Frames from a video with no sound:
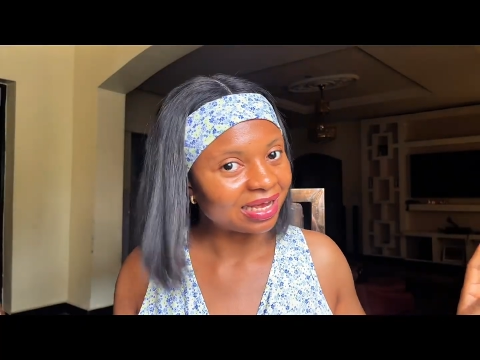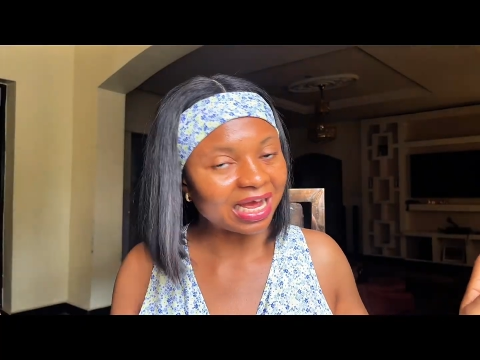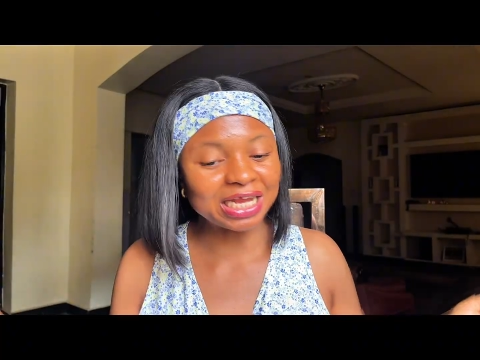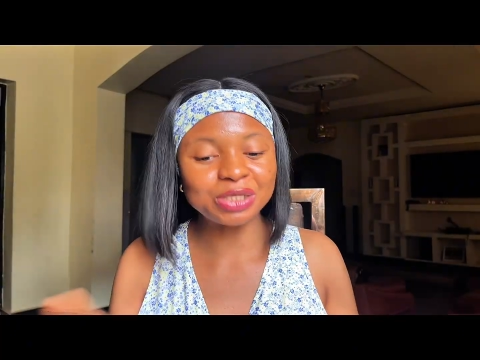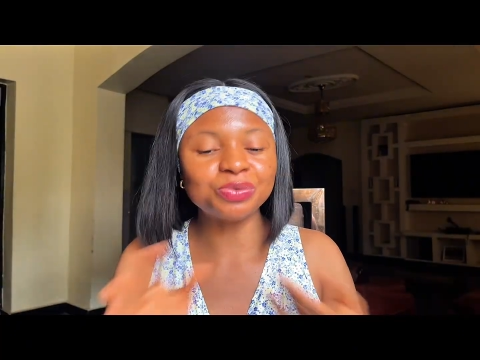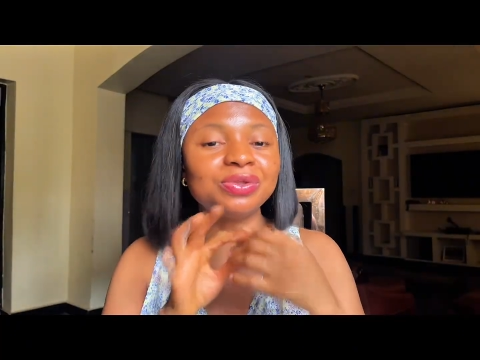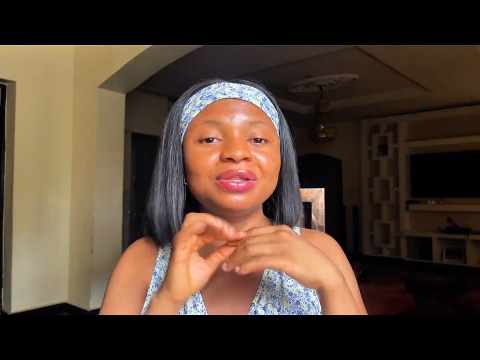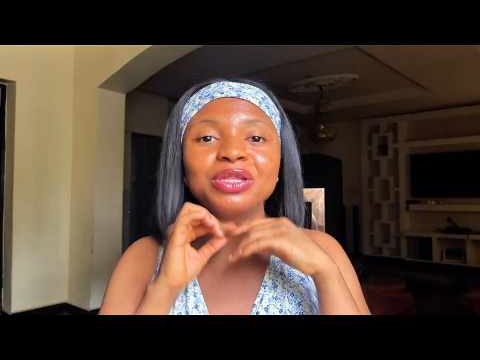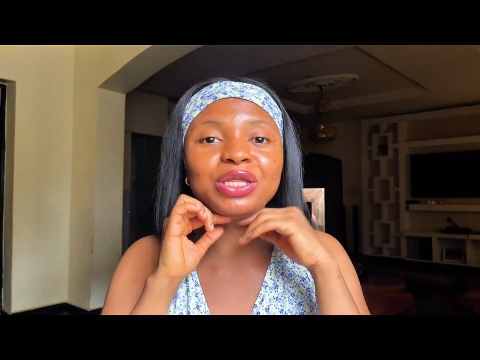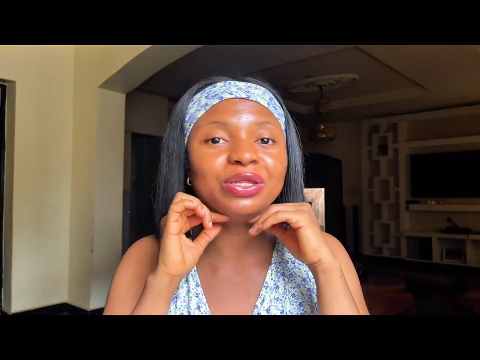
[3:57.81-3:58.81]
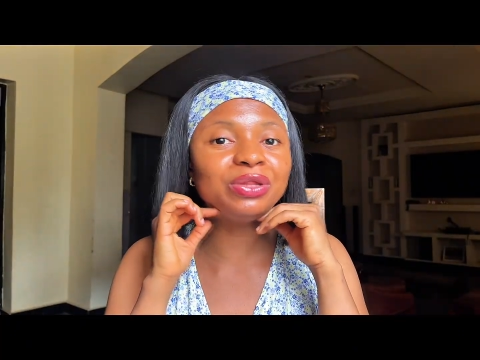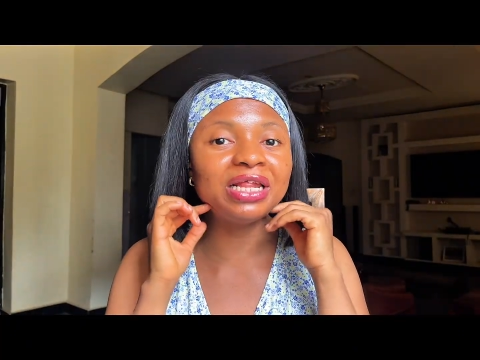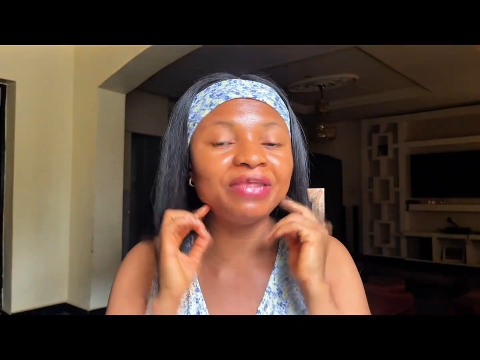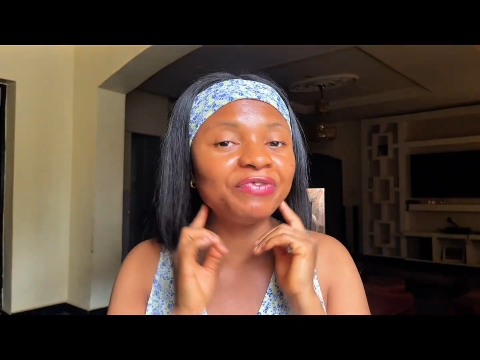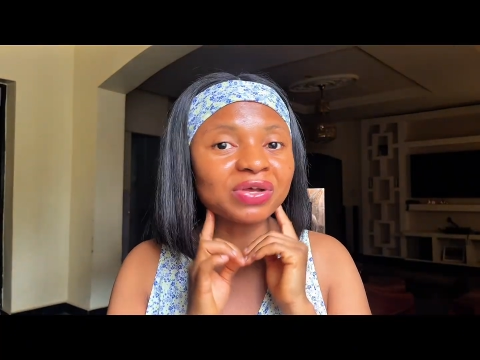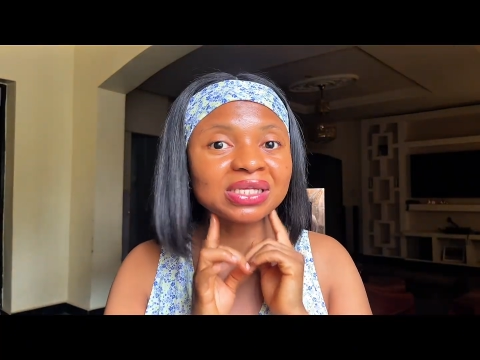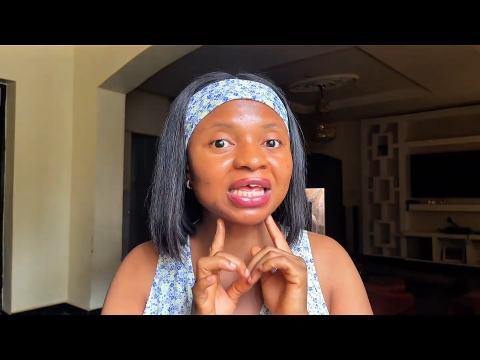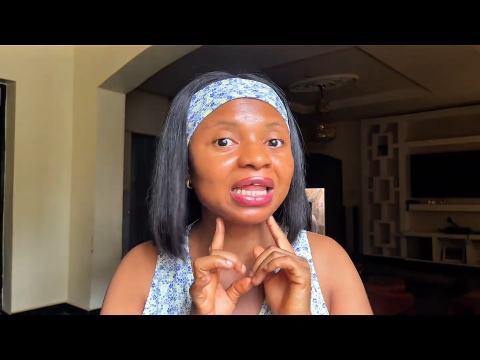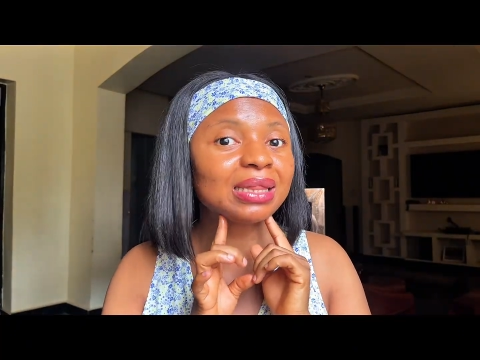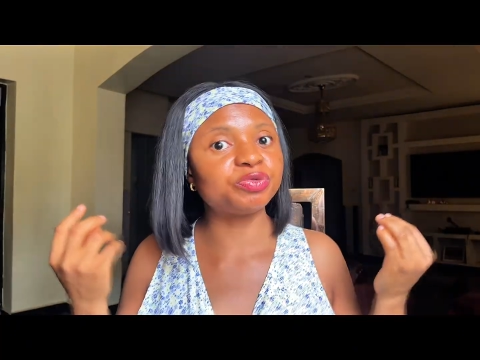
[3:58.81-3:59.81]
and it will give your
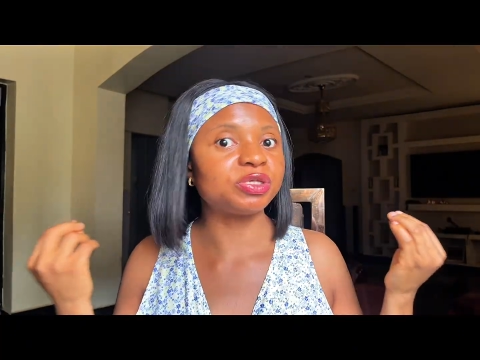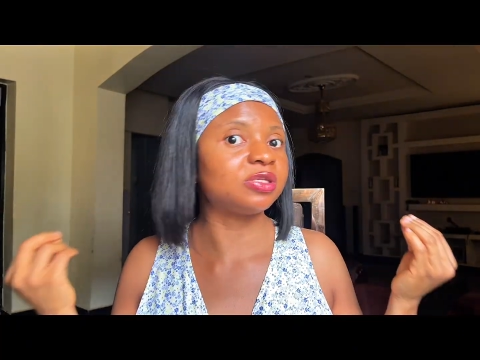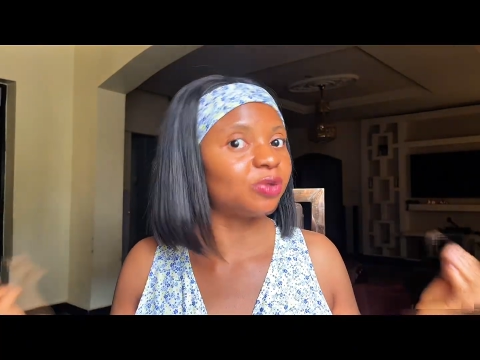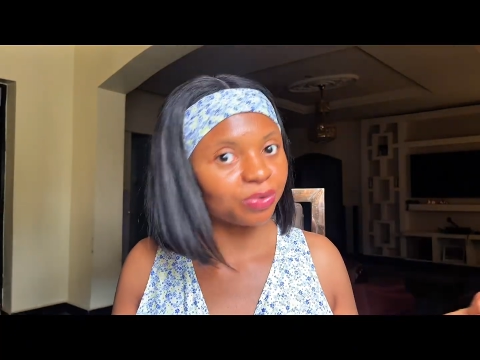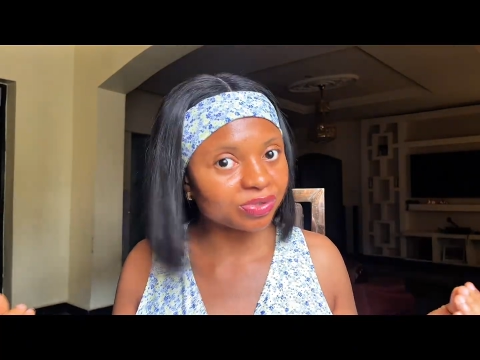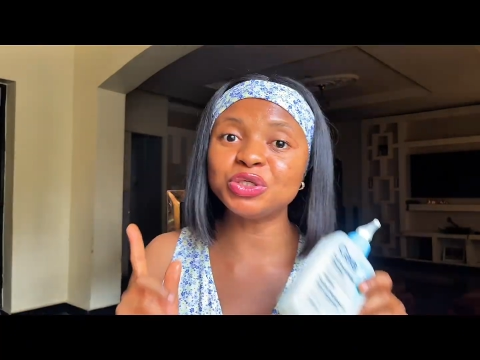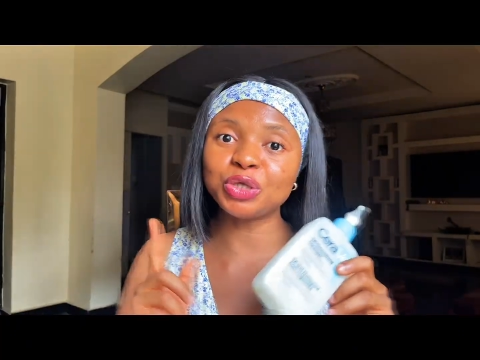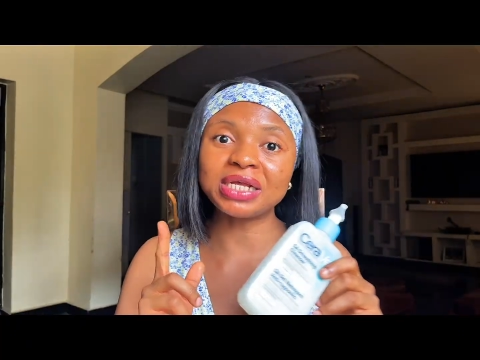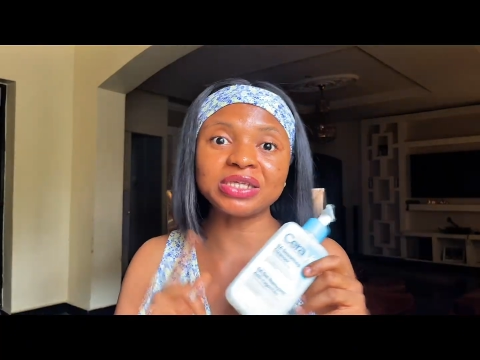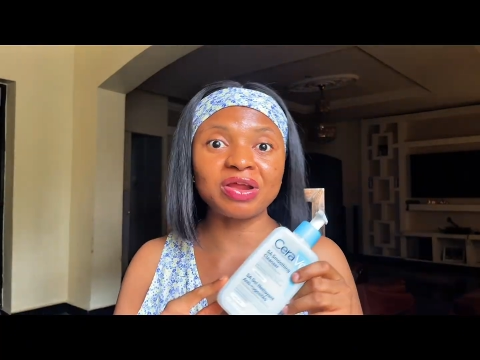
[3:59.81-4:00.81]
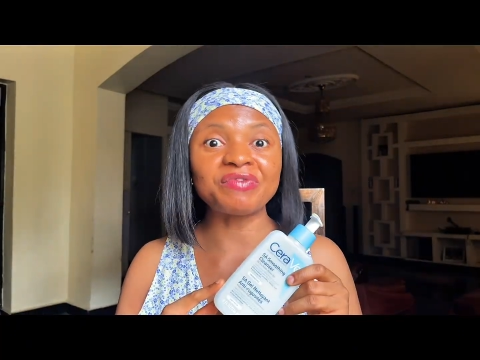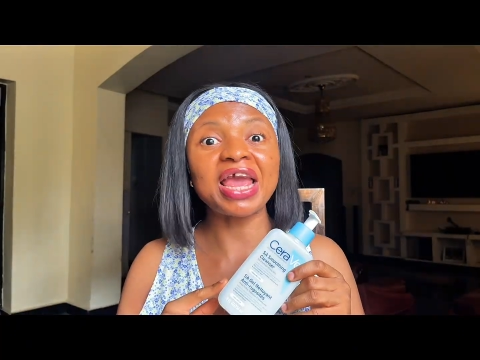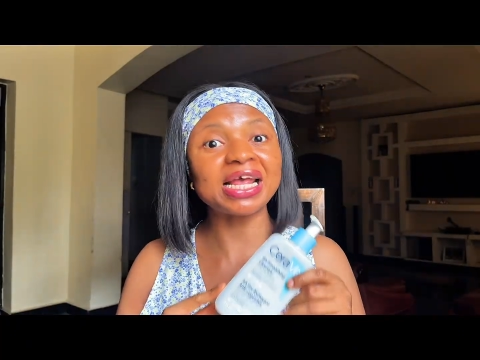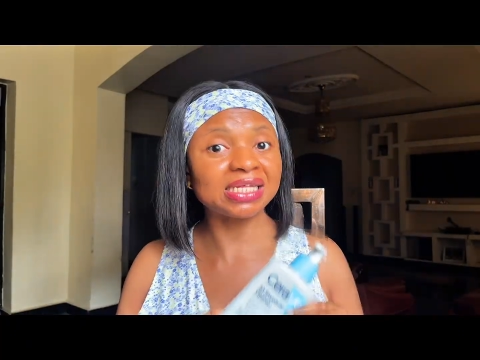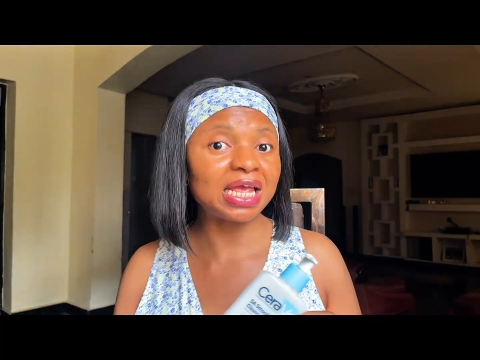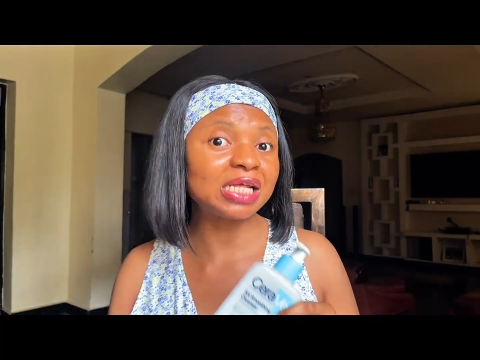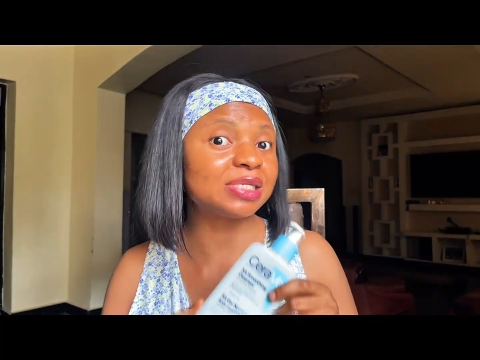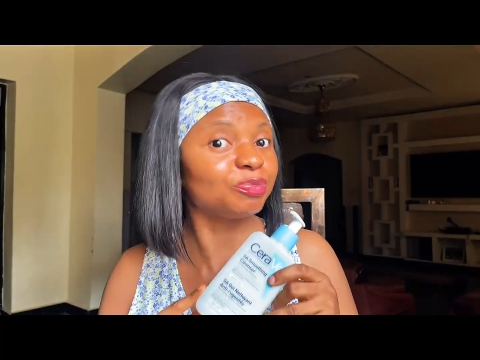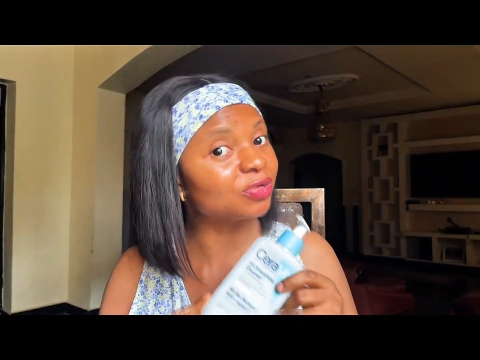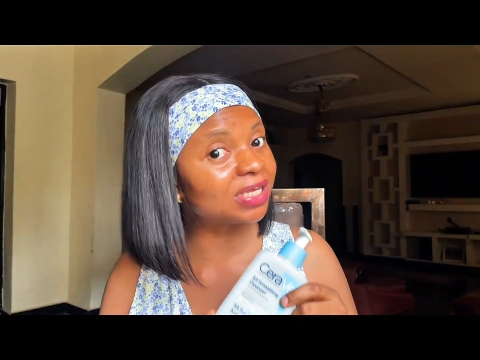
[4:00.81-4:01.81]
skin the results. Did you try CeraVe SA
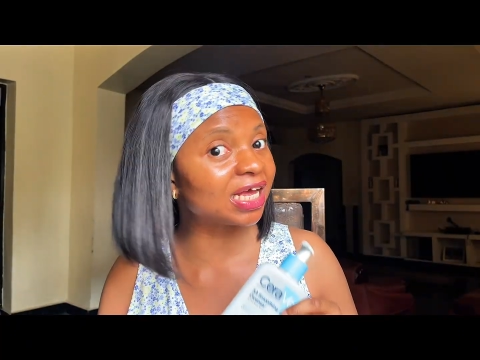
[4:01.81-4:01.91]
smoothing